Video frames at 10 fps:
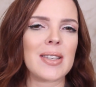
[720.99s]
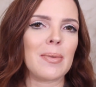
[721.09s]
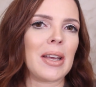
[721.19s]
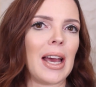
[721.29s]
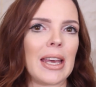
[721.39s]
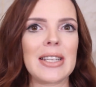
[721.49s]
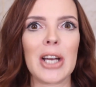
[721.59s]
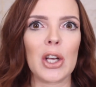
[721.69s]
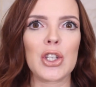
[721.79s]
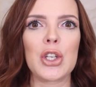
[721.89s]
It's something I can
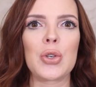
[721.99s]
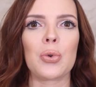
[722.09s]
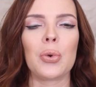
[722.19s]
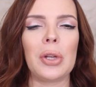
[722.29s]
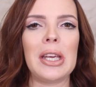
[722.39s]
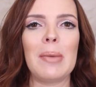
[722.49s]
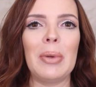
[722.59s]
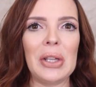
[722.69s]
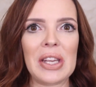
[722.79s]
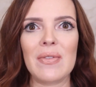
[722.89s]
tell she truly
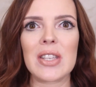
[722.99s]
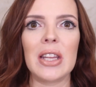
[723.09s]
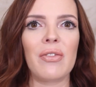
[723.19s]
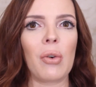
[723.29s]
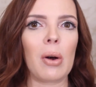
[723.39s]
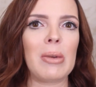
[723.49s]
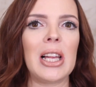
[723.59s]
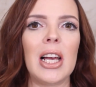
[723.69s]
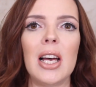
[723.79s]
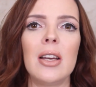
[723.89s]
believes in the
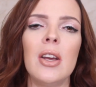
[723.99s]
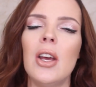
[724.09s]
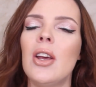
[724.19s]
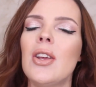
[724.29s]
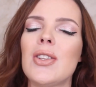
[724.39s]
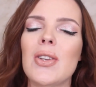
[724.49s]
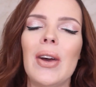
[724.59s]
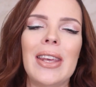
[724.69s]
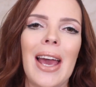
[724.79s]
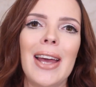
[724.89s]
formula. So
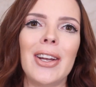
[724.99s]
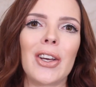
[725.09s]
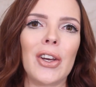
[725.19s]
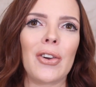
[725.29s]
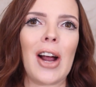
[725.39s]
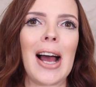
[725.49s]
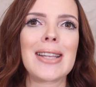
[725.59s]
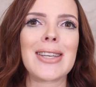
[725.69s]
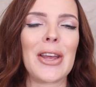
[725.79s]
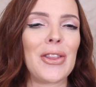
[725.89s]
again,
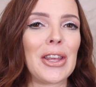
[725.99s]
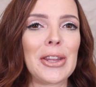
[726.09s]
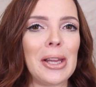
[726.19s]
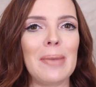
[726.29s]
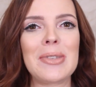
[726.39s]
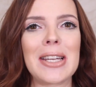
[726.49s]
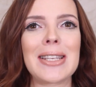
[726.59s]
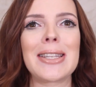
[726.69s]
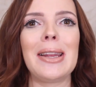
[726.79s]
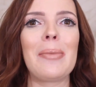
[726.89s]
congrats. I think the
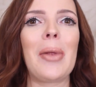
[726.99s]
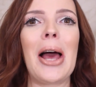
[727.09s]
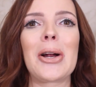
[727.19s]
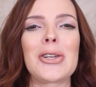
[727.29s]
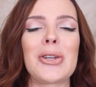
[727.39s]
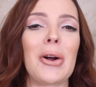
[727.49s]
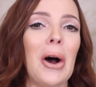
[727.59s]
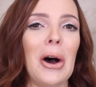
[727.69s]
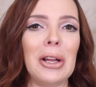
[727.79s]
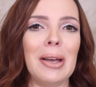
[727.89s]
lipsticks, the lip liners
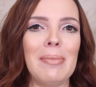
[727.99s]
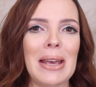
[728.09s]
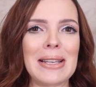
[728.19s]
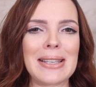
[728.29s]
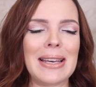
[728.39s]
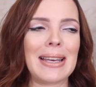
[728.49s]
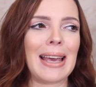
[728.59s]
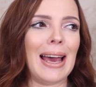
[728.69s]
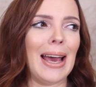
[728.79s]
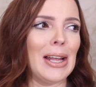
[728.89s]
are all
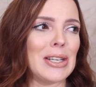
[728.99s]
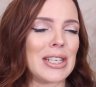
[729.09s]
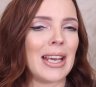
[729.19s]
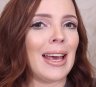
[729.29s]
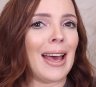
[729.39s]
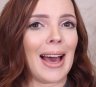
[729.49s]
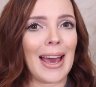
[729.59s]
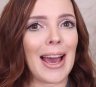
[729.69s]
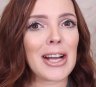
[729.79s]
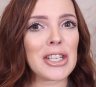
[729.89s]
amazing and
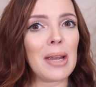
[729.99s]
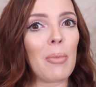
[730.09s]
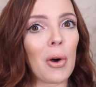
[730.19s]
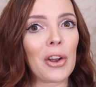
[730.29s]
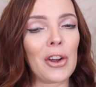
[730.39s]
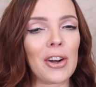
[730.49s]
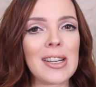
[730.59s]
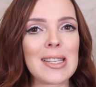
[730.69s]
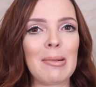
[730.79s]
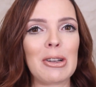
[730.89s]
I actually am more
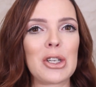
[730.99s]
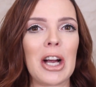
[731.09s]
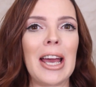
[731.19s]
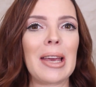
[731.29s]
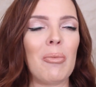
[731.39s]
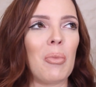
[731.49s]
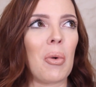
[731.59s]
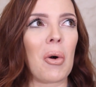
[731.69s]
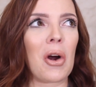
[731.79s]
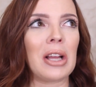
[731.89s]
curious about trying
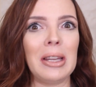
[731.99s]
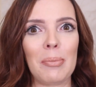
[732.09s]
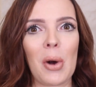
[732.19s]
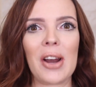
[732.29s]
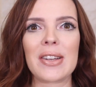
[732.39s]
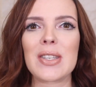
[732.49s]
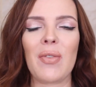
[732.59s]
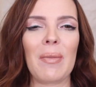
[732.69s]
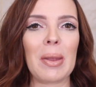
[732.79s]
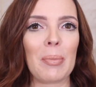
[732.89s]
more lip products
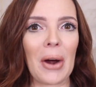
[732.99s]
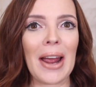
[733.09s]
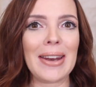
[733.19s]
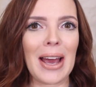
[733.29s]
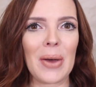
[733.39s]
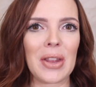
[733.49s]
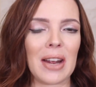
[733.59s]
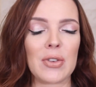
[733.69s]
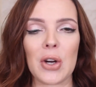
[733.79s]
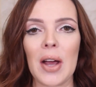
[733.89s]
from the brand now that
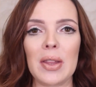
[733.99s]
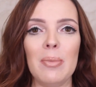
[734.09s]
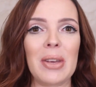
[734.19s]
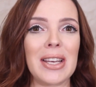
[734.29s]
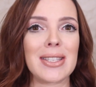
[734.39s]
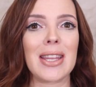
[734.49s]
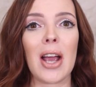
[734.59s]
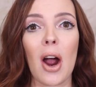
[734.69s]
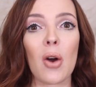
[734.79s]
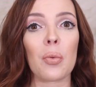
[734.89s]
I've tried them because
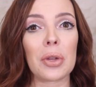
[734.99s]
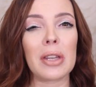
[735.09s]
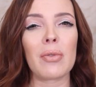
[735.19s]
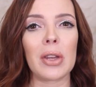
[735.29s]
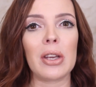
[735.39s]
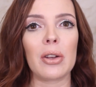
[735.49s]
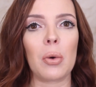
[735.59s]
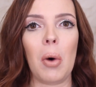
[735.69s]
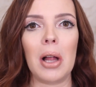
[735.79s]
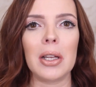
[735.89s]
they are really, really
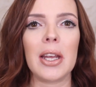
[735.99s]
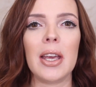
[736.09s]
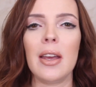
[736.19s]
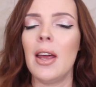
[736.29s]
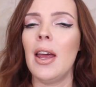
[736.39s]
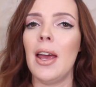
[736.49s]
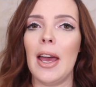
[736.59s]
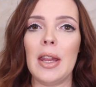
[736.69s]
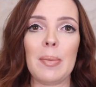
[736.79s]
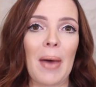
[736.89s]
good quality.
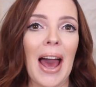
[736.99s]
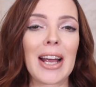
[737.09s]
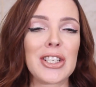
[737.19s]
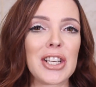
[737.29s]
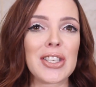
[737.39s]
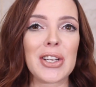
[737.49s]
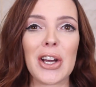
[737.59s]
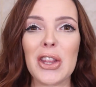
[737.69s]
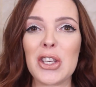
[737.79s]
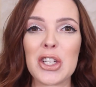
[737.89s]
And the packaging's
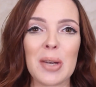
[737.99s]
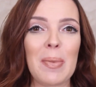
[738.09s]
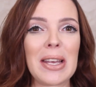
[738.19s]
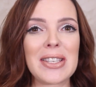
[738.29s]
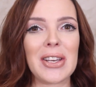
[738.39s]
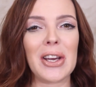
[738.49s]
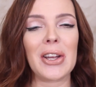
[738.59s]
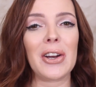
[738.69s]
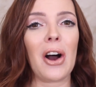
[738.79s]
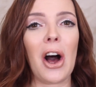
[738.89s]
good, the shipping's
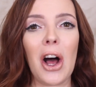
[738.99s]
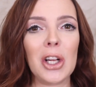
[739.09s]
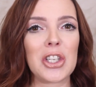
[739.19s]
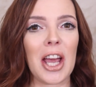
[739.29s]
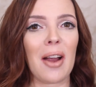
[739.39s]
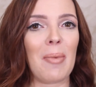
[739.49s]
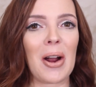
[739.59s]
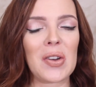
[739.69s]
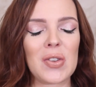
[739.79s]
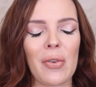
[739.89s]
good, all check
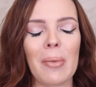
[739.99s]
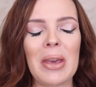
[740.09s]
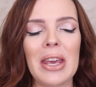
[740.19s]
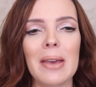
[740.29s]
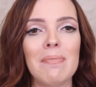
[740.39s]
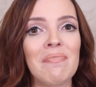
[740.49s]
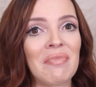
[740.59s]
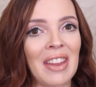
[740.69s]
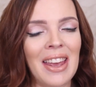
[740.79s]
marks for me.